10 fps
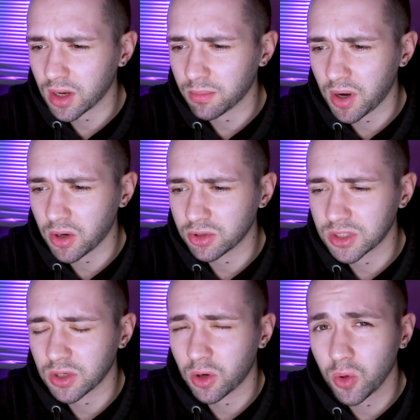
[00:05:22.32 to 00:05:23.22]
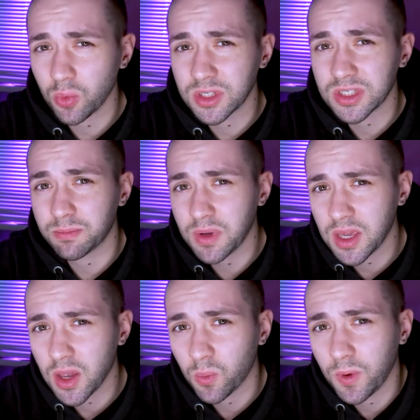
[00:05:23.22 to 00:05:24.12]
about always
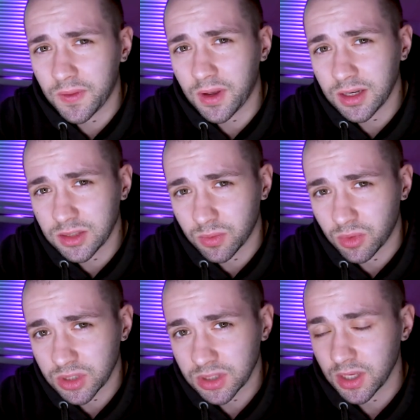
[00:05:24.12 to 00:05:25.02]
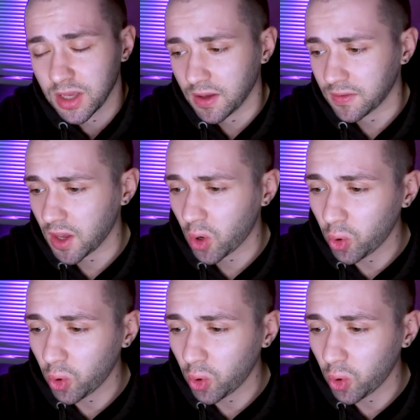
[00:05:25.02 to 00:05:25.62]
speaking with customers. They